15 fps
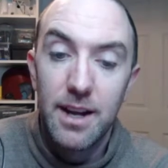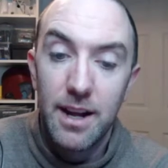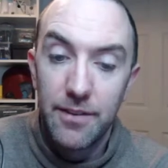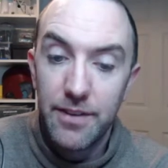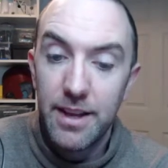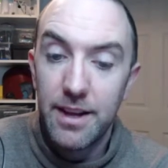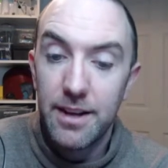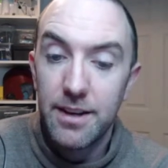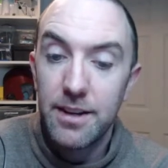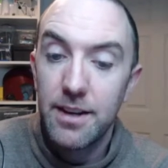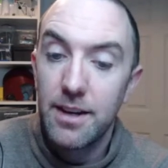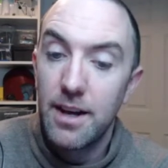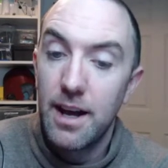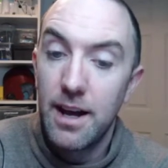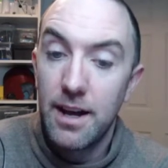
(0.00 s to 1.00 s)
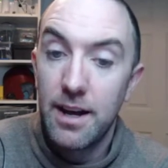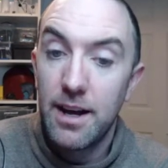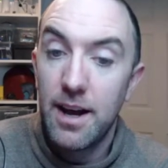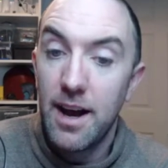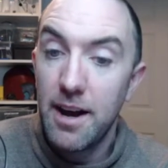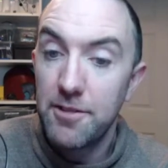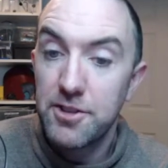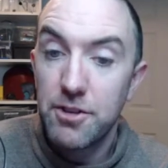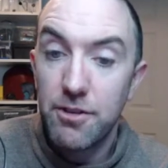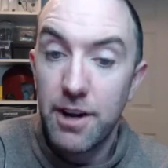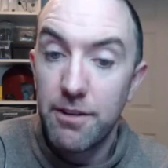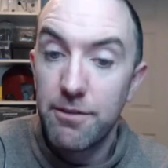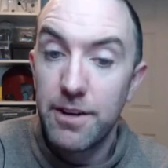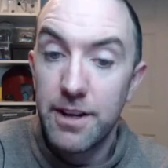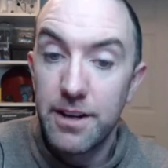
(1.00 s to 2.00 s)
and then uh, after I
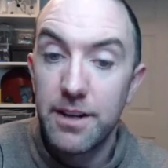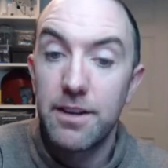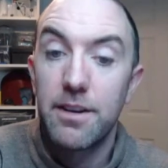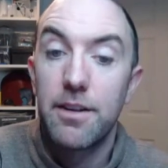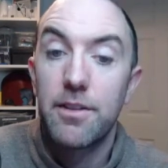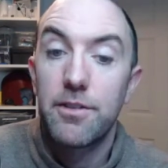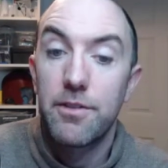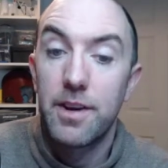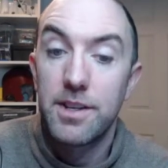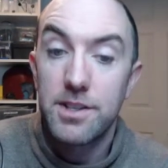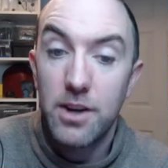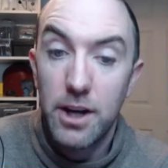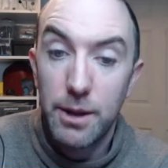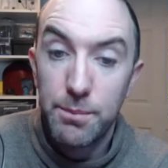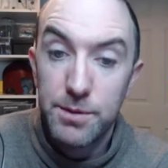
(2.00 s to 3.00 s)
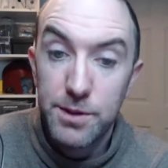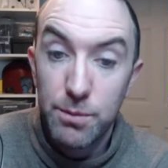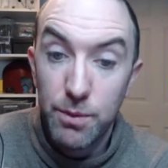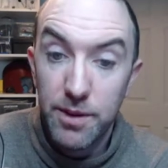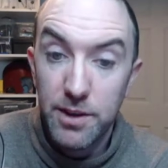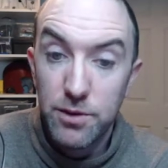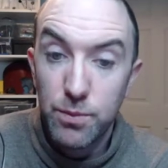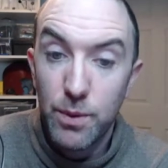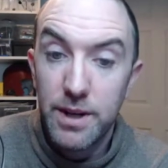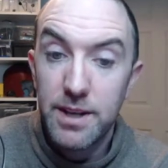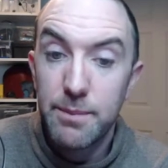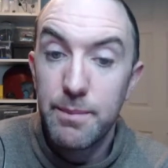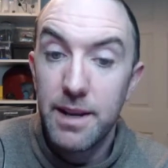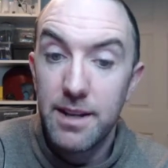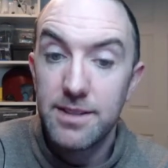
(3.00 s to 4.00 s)
read it three times with a
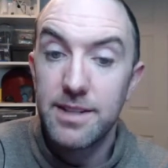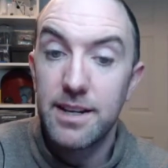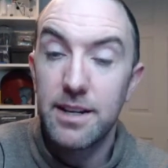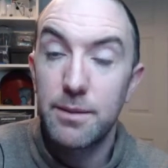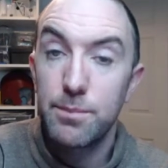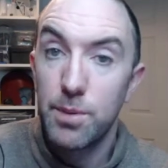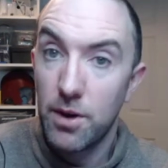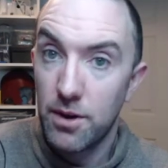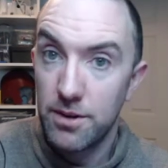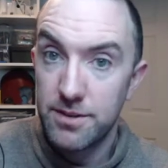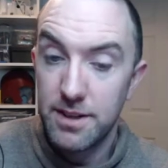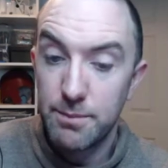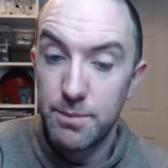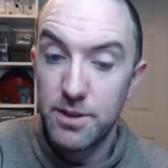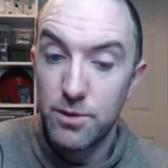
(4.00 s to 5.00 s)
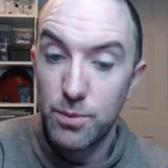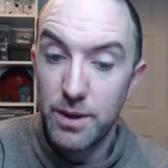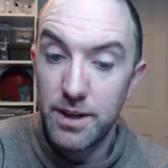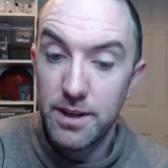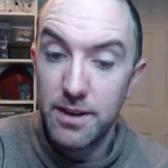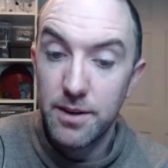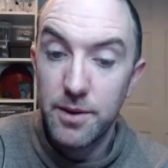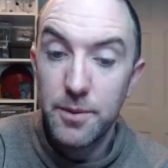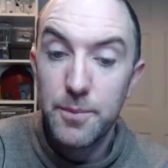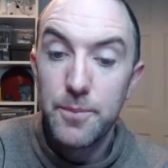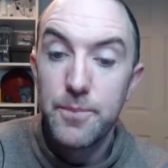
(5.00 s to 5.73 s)
20 millisecond pause in between,